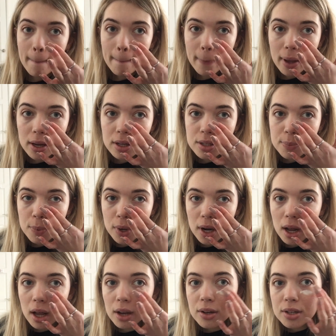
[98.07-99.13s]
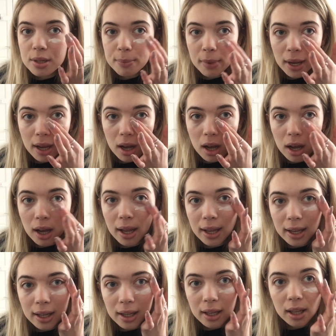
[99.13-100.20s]
I just put it under my
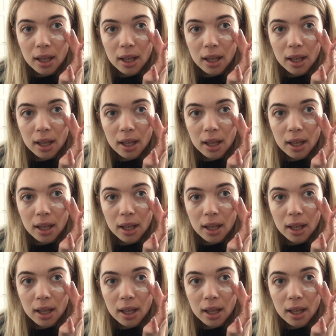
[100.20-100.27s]
eye